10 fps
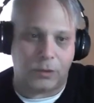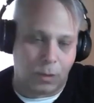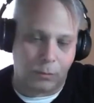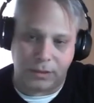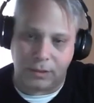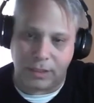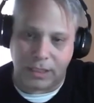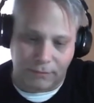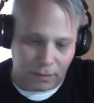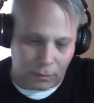What we're doing,
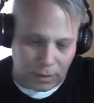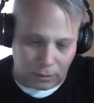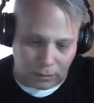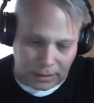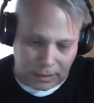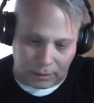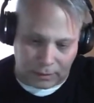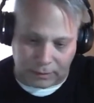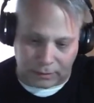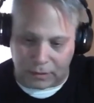even though we don't look at it
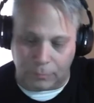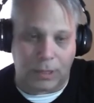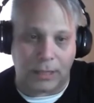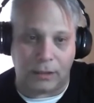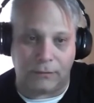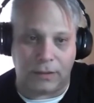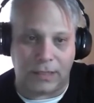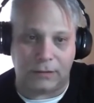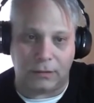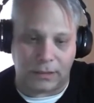like this and probably don't even
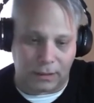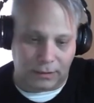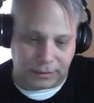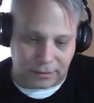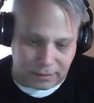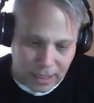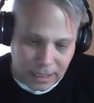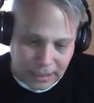like to look at it like this,